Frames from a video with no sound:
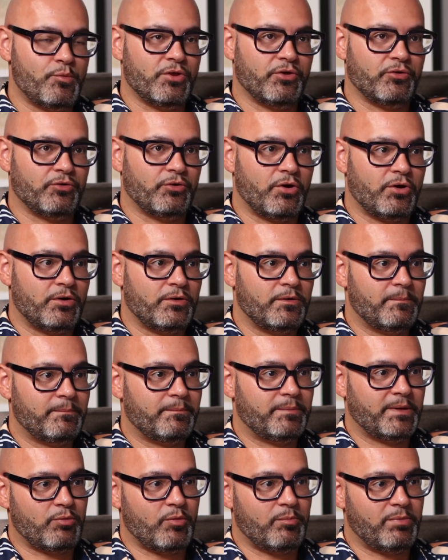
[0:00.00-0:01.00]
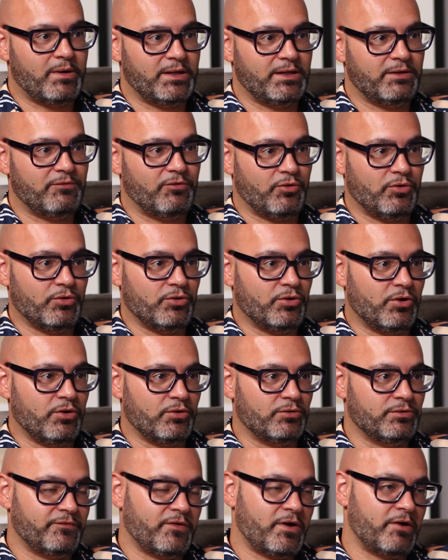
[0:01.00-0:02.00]
whether or not people believe it or
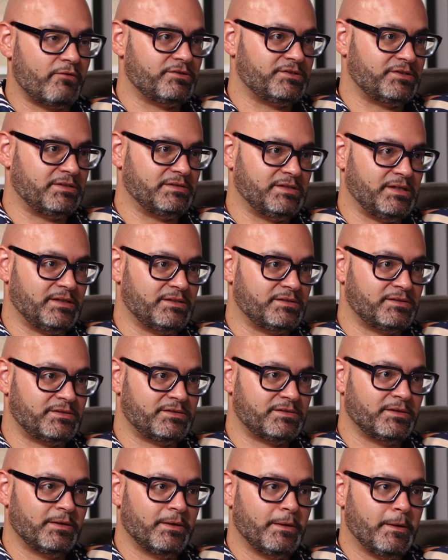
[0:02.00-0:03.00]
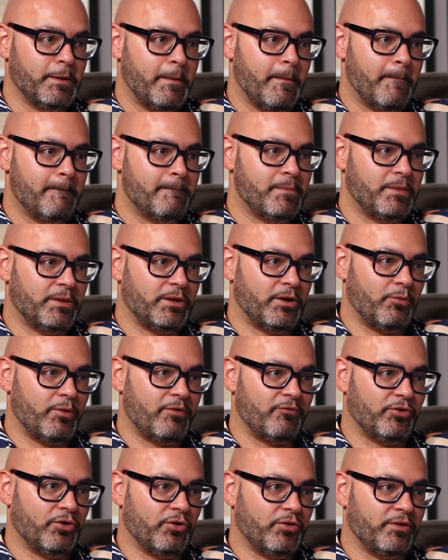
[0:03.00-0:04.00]
not, the virus exists. You know,
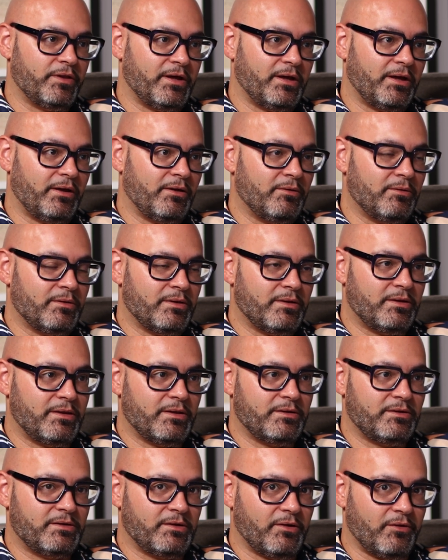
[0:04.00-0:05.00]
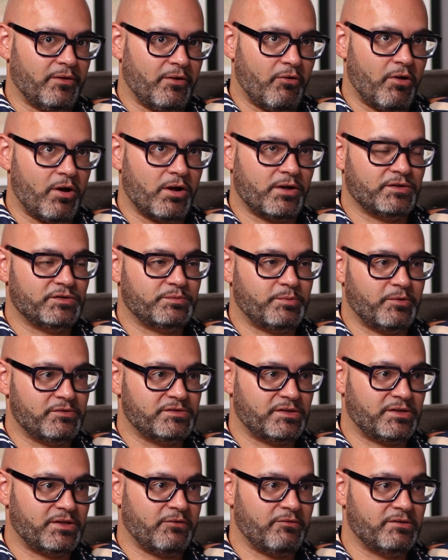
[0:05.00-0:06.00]
whether or not you know, there are
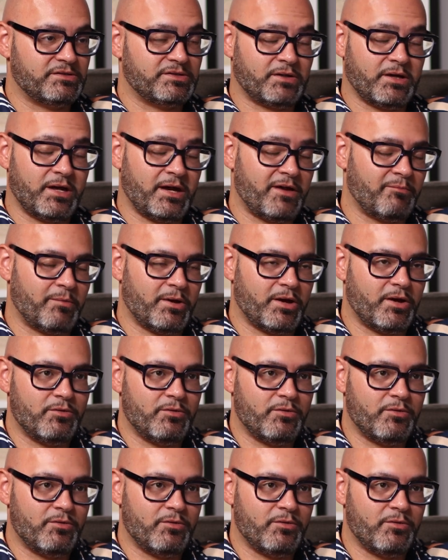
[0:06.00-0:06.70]
conspiracy theorists, and I have my